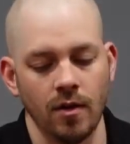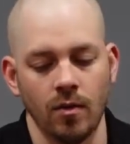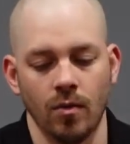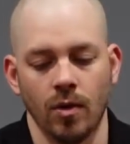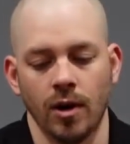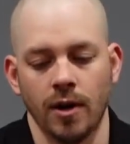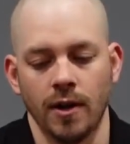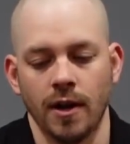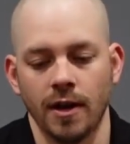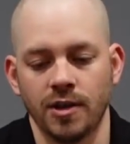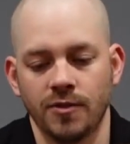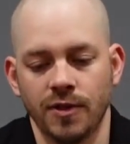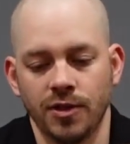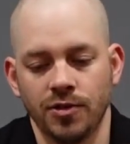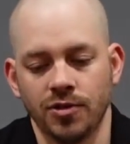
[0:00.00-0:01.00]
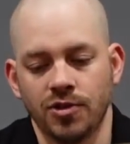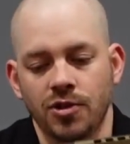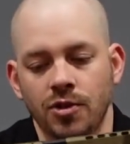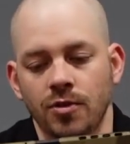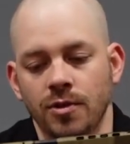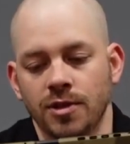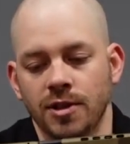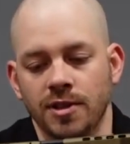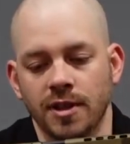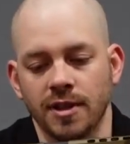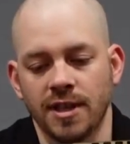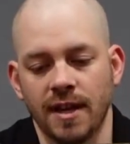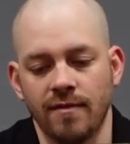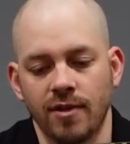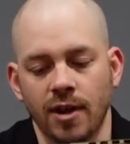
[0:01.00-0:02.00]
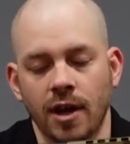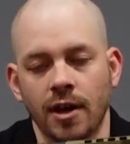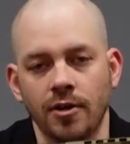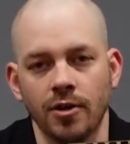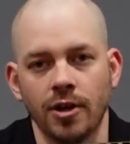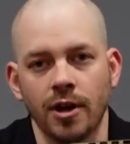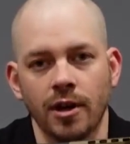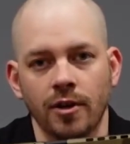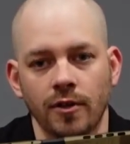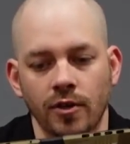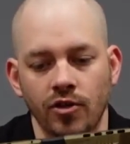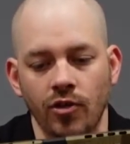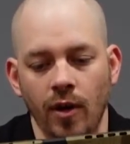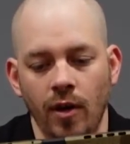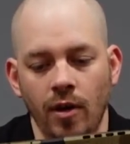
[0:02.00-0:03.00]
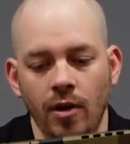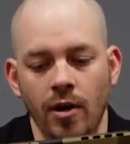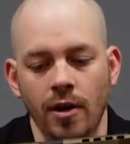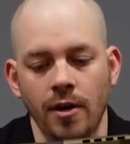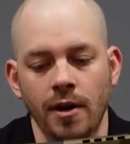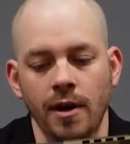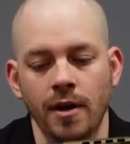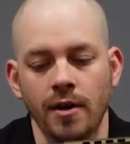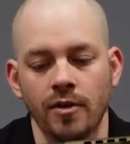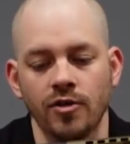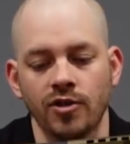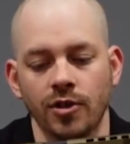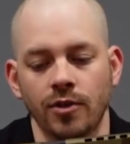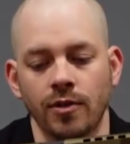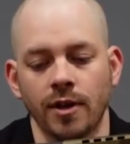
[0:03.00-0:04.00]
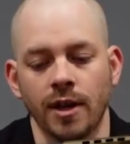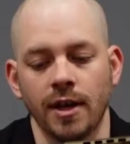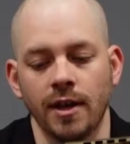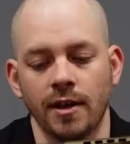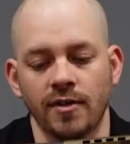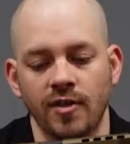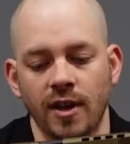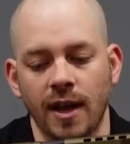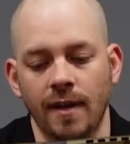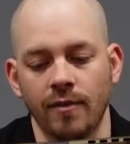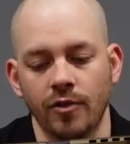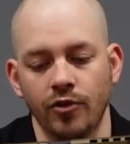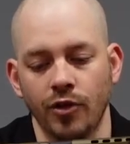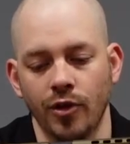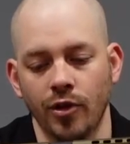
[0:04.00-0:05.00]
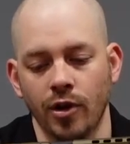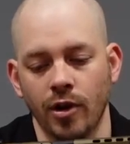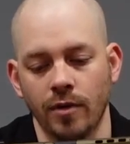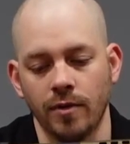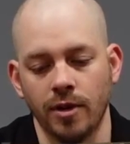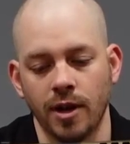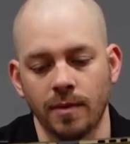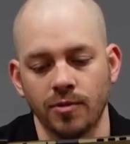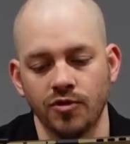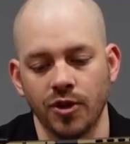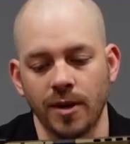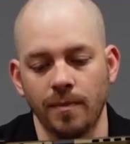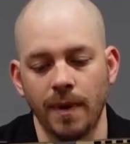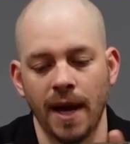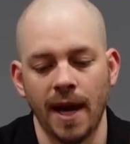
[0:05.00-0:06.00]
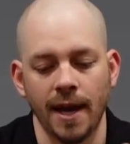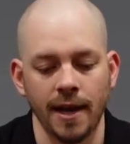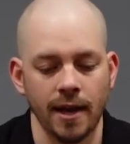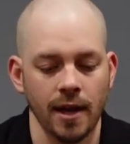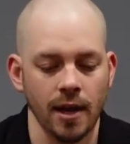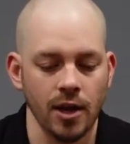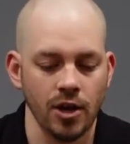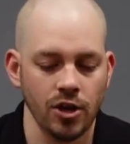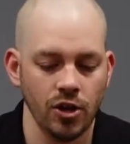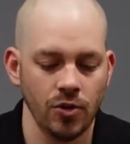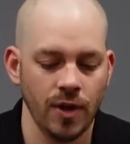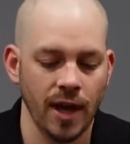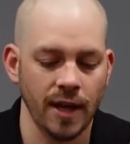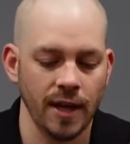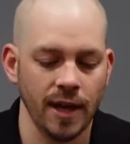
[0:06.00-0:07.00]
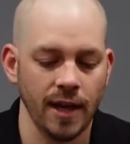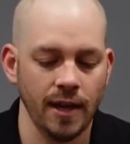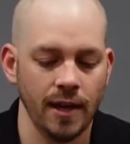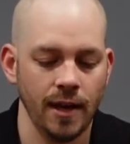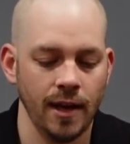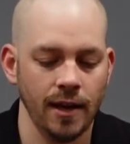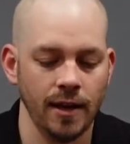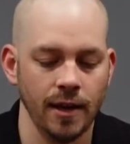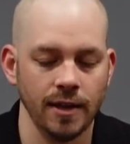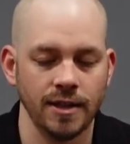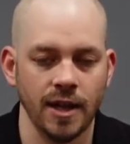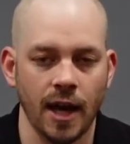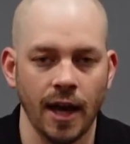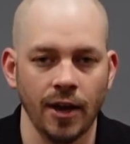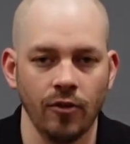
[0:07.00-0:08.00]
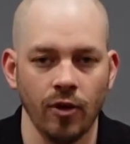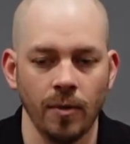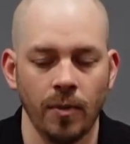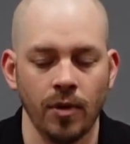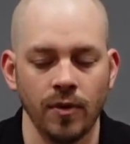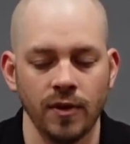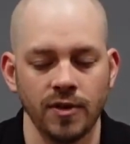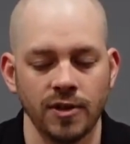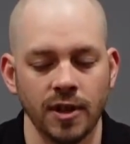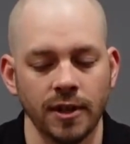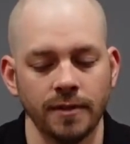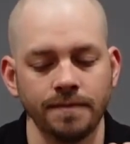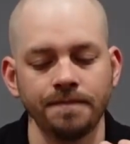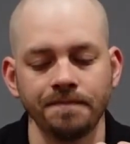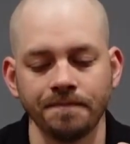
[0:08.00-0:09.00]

One of the nice features too is it does have the undercut on the trigger guard, so you can get, instead of having your trigger guard come straight back, you can get a nice high grip on this gun.